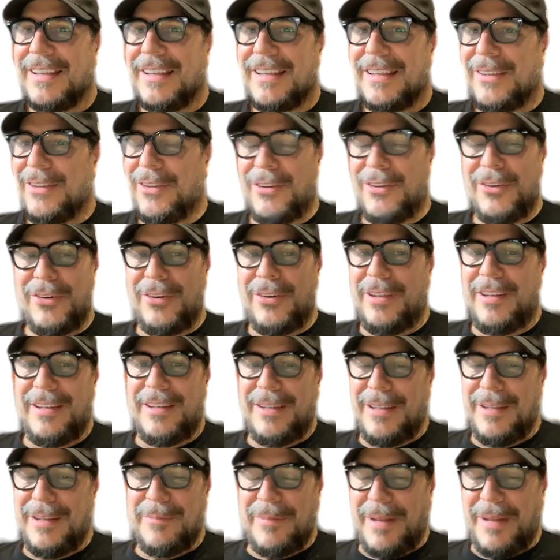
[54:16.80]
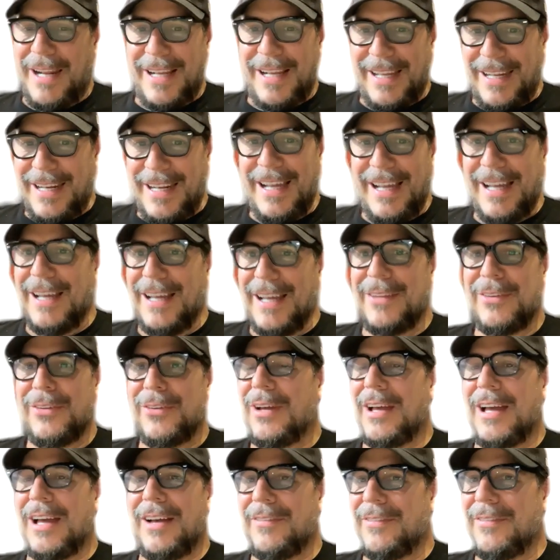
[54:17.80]
you know, in Maracanã, you
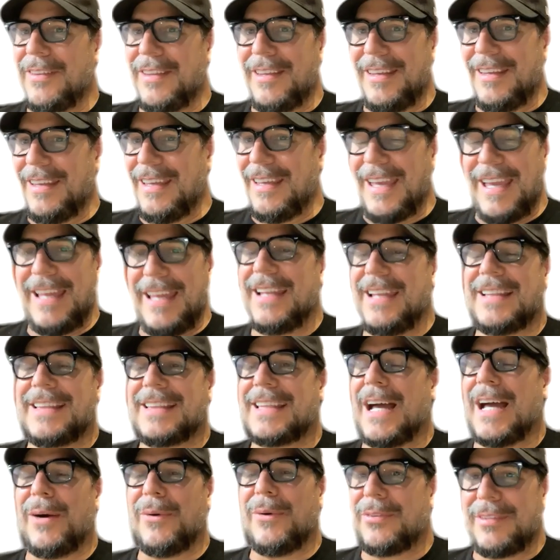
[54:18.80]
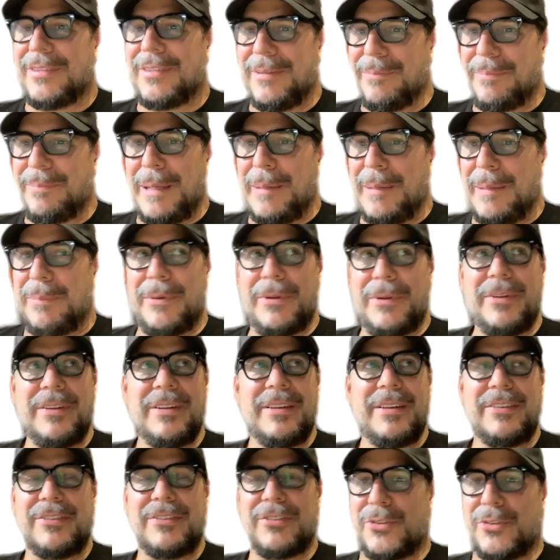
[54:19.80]
have the 80,000
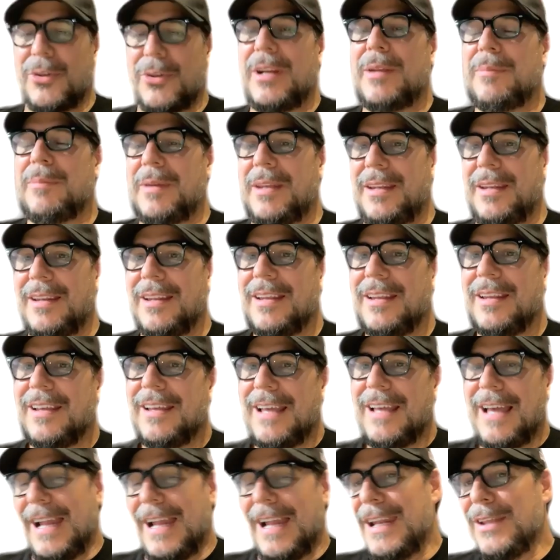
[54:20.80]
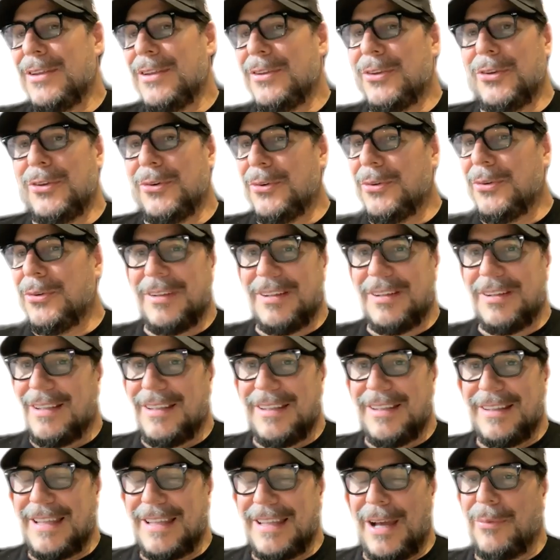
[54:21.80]
people screaming, and then
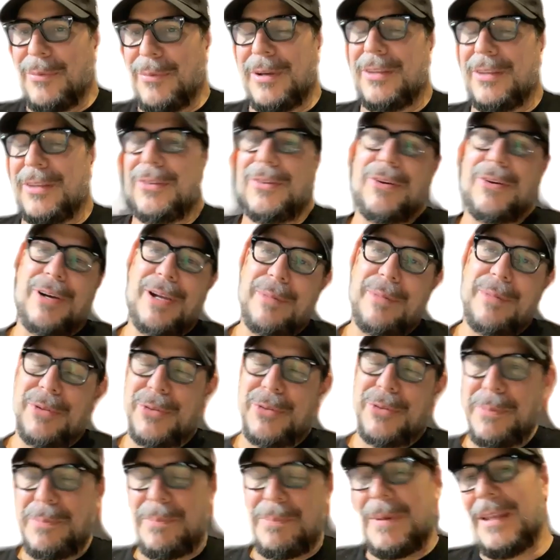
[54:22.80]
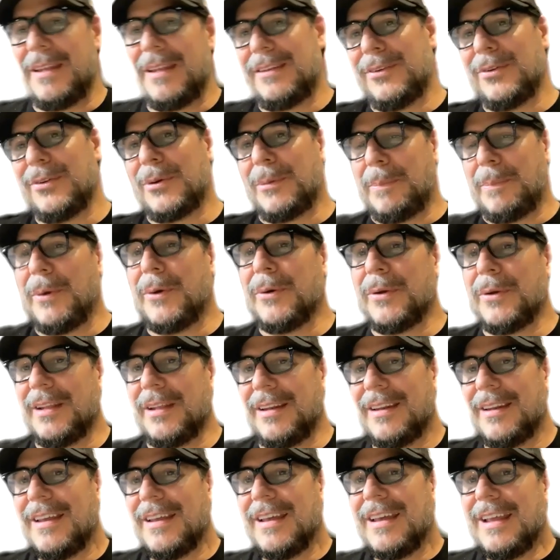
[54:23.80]
that way you're able to beat your
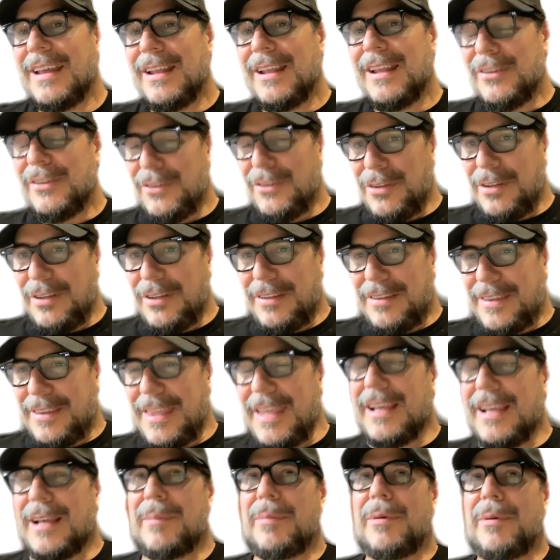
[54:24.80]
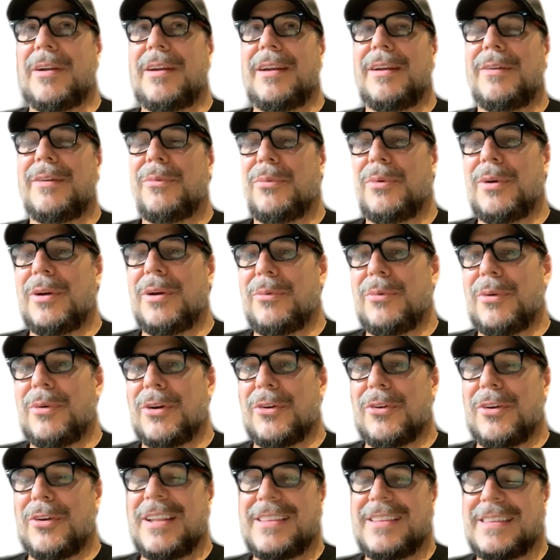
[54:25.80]
opponent. Think about it. We're
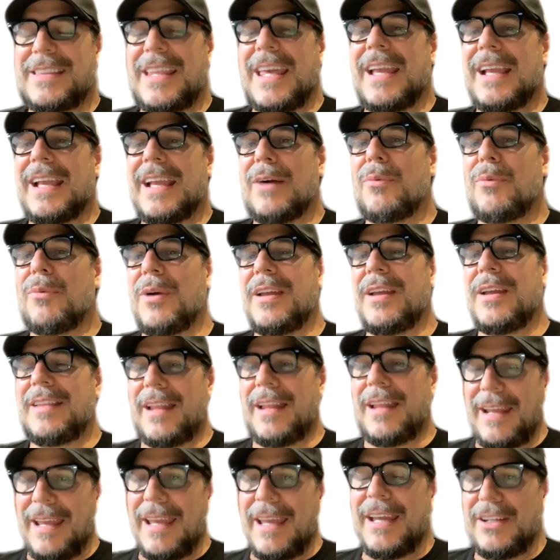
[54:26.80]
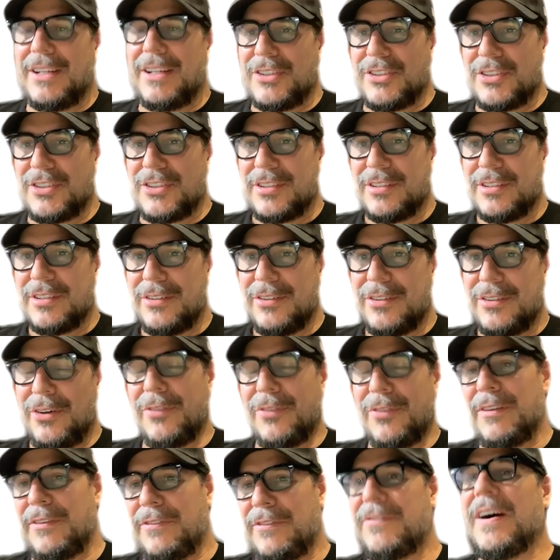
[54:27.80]
going to take away that edge
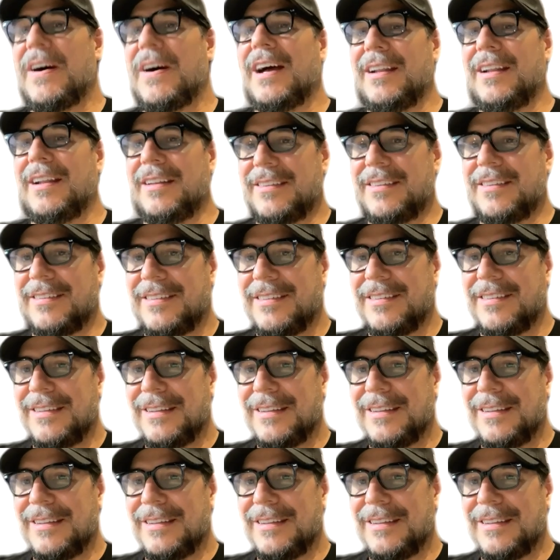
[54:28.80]
of the fans,